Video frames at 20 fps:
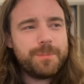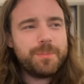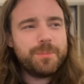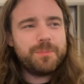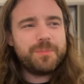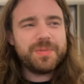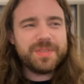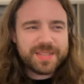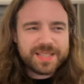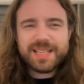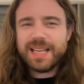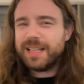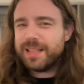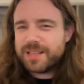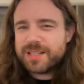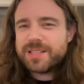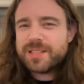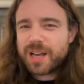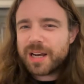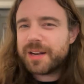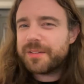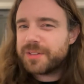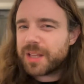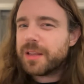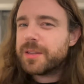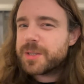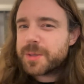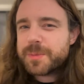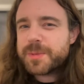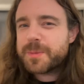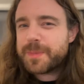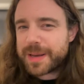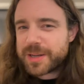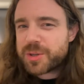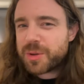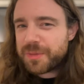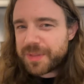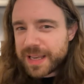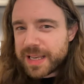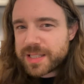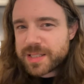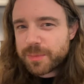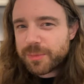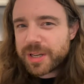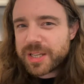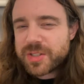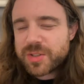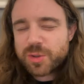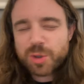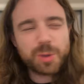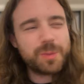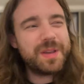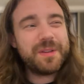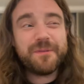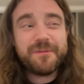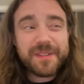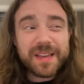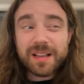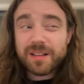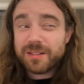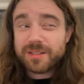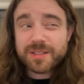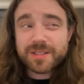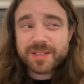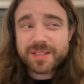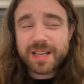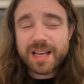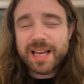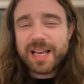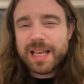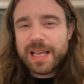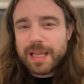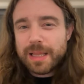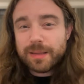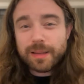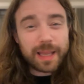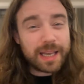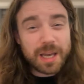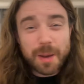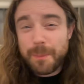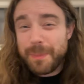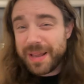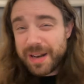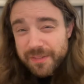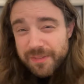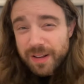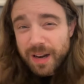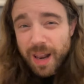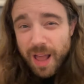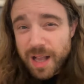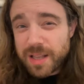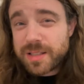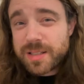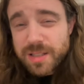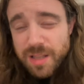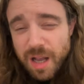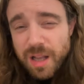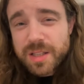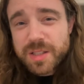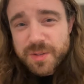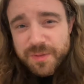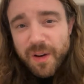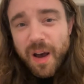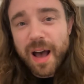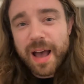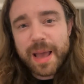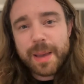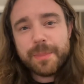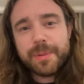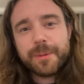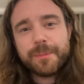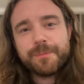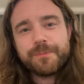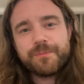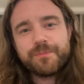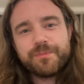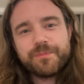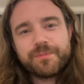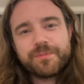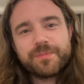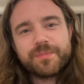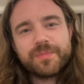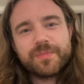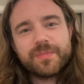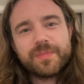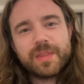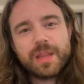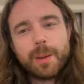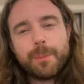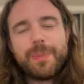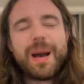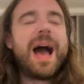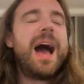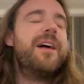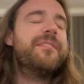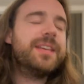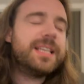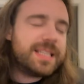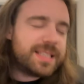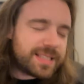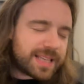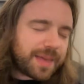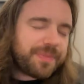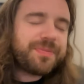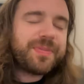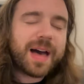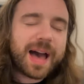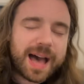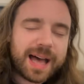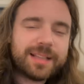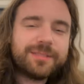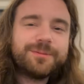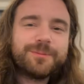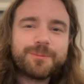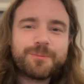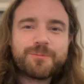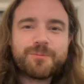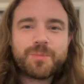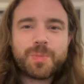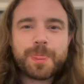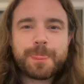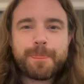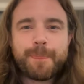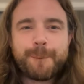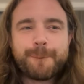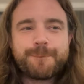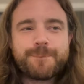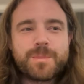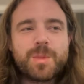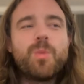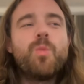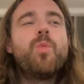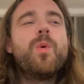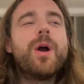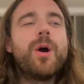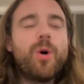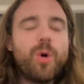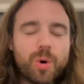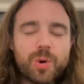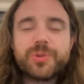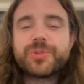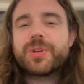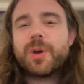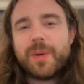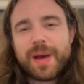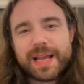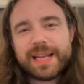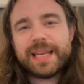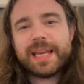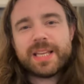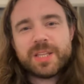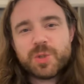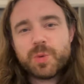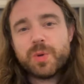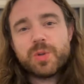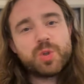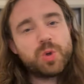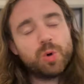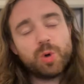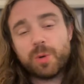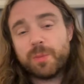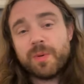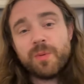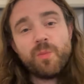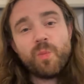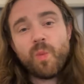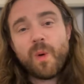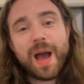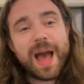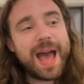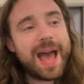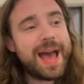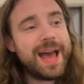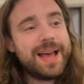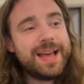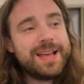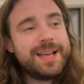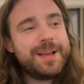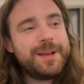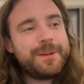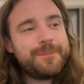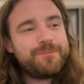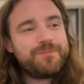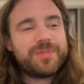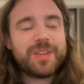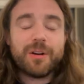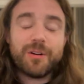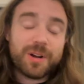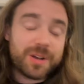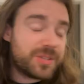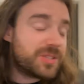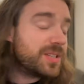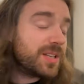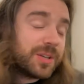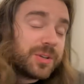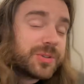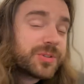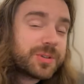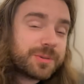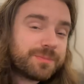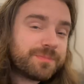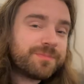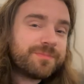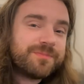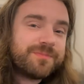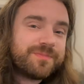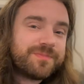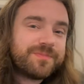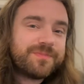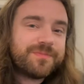But this England side have done some special things in recent tournaments. It feels like a bit of a last dance vibe. But having said that, we're also heading into a tournament where there are still some